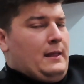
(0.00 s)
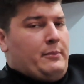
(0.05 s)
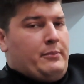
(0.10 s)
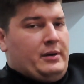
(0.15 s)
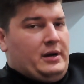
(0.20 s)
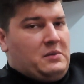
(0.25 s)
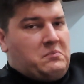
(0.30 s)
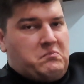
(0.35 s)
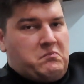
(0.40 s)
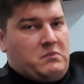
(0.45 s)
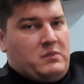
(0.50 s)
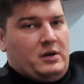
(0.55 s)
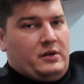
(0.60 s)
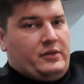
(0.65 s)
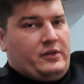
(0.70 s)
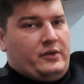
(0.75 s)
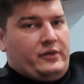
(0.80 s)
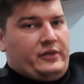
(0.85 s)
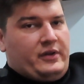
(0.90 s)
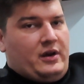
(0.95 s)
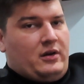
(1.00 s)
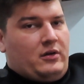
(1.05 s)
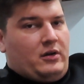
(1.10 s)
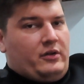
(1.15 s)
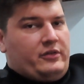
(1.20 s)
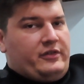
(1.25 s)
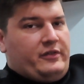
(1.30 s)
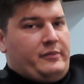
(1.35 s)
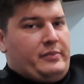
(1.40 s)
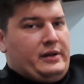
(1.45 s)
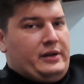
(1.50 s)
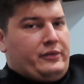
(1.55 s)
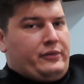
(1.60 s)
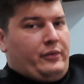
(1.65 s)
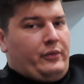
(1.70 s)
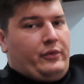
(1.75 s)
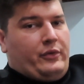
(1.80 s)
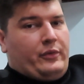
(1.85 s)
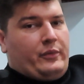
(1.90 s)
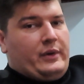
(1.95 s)
But those arrows have been
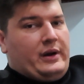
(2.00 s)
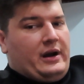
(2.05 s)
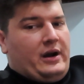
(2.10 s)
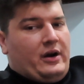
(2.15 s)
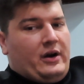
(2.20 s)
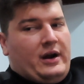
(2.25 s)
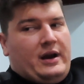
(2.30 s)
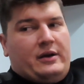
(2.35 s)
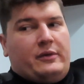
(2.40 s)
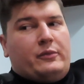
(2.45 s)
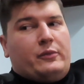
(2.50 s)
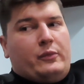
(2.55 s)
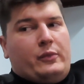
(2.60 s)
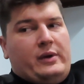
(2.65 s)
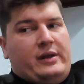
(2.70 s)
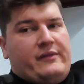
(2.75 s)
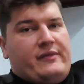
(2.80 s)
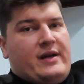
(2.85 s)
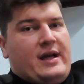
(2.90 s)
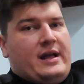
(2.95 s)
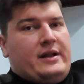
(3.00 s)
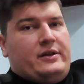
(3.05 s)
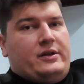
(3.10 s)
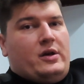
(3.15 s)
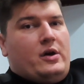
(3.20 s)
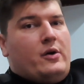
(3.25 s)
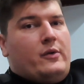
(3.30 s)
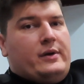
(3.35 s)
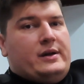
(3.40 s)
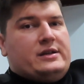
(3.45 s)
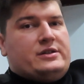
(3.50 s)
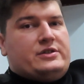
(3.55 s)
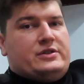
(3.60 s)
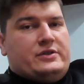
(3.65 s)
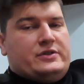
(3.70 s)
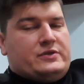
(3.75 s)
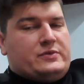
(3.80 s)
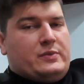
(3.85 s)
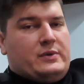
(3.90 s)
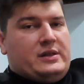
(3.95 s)
through the ringer, and we've had no
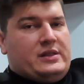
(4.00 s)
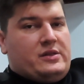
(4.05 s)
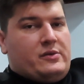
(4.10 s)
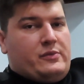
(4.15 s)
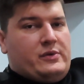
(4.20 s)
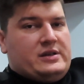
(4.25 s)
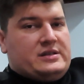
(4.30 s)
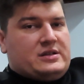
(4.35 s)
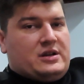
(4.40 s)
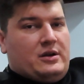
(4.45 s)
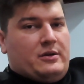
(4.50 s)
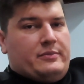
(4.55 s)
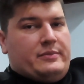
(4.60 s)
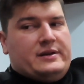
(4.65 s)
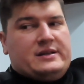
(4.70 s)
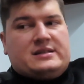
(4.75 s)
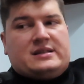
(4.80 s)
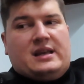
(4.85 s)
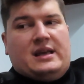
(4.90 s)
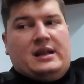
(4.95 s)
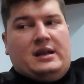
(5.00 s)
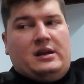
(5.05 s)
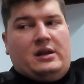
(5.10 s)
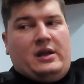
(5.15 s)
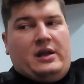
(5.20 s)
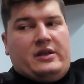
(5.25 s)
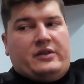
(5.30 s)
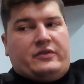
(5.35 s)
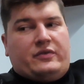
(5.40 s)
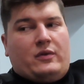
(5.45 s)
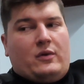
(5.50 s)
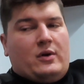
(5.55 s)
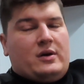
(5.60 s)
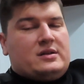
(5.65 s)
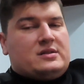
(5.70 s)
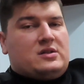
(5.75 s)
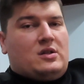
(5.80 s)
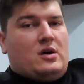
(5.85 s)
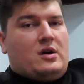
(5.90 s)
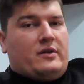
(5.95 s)
issues with the Whisker Biscuit as far
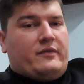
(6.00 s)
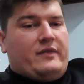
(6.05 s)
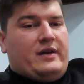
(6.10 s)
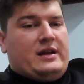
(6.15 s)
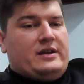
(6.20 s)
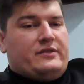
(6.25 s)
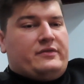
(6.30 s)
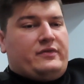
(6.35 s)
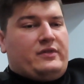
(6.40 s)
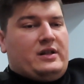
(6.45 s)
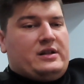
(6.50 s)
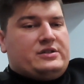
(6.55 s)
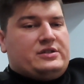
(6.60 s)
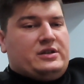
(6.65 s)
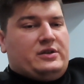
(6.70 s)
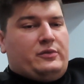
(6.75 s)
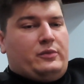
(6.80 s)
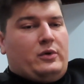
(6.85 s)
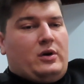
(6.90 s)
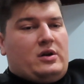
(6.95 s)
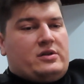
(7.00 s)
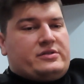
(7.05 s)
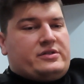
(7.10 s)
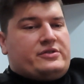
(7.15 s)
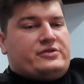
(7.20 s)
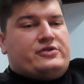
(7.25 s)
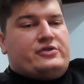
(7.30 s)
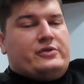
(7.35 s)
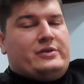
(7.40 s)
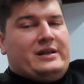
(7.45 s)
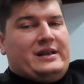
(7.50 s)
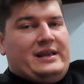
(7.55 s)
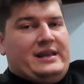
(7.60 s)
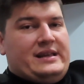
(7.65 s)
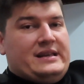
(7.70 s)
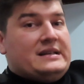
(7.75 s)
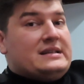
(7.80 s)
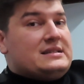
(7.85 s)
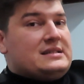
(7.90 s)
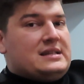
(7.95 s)
as long vein fletchings. We're also shooting
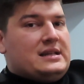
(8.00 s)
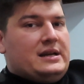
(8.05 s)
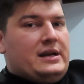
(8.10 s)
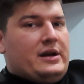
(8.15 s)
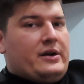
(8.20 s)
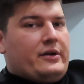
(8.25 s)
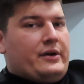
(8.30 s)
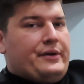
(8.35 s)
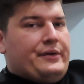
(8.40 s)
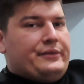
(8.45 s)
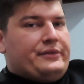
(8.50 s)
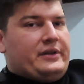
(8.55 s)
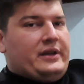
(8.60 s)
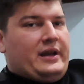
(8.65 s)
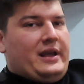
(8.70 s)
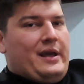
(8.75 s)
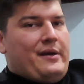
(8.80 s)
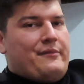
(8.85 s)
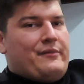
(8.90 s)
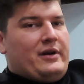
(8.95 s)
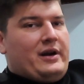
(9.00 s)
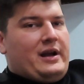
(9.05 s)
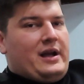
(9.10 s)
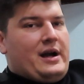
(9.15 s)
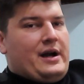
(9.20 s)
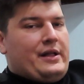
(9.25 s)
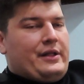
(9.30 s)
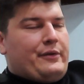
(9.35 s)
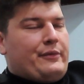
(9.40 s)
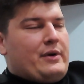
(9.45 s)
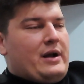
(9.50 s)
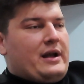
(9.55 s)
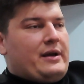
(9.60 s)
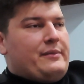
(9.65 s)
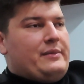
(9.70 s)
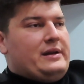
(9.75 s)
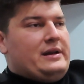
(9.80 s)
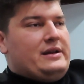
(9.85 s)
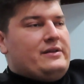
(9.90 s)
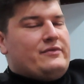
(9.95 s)
Easton arrows. They came very highly
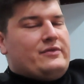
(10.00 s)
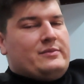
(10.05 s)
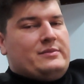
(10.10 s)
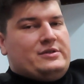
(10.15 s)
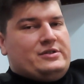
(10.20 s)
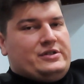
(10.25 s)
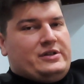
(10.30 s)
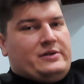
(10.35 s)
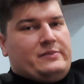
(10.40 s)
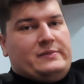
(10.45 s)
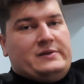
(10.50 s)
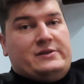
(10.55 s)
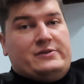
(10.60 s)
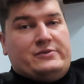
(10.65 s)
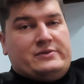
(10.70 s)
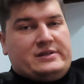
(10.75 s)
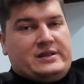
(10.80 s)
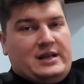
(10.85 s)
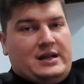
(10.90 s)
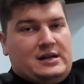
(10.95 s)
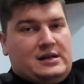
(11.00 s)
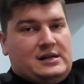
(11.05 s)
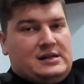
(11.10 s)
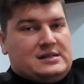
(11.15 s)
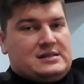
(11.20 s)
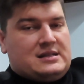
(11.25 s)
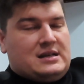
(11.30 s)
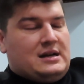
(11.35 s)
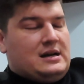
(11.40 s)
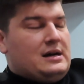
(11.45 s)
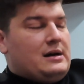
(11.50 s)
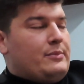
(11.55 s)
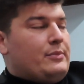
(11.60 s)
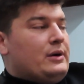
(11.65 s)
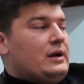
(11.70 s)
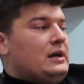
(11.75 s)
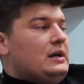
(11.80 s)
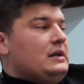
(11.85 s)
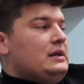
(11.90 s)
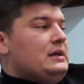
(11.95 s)
recommended from the gentleman who set us up.